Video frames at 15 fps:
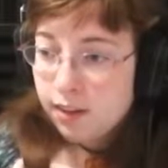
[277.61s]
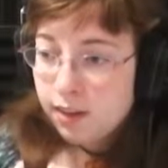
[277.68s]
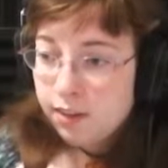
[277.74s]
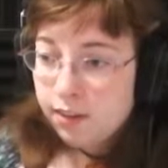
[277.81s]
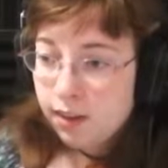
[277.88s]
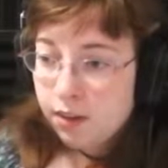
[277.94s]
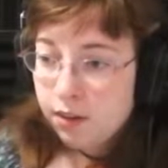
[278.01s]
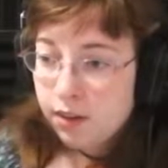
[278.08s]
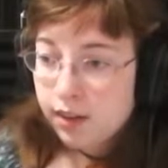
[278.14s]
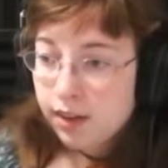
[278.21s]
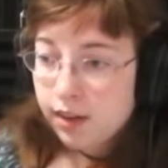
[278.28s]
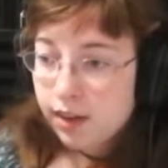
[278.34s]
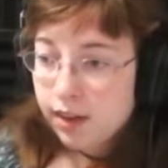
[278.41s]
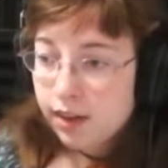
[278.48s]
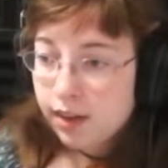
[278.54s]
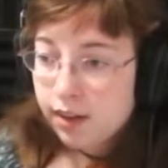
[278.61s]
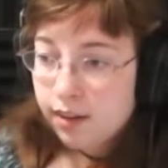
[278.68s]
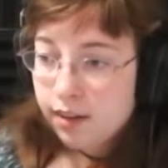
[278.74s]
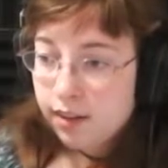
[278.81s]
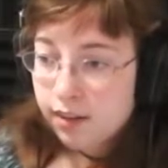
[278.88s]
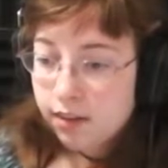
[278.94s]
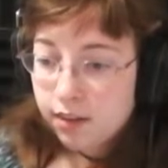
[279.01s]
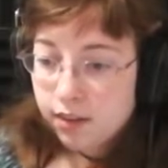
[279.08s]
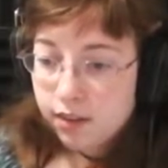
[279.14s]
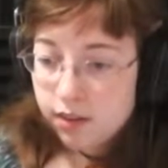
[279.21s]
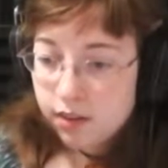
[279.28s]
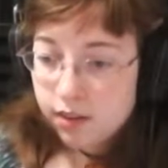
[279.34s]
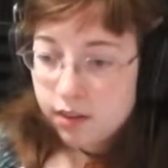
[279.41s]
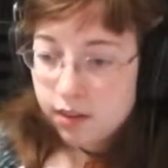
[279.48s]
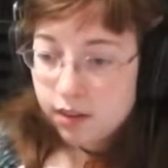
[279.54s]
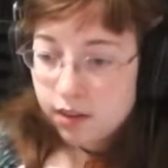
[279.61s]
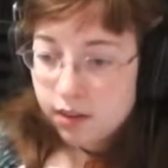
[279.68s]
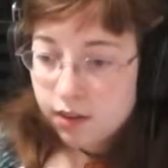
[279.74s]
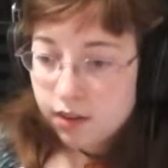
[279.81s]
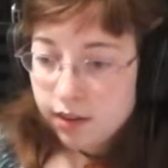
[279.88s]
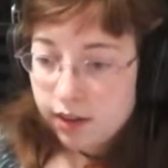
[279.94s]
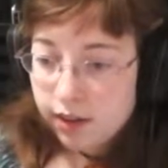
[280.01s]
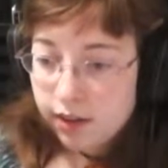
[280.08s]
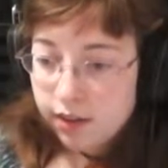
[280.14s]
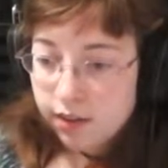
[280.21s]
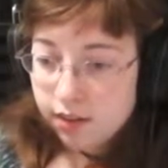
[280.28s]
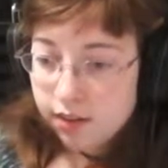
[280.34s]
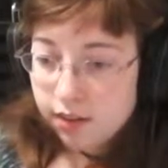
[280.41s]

guys out? Yeah. Alright.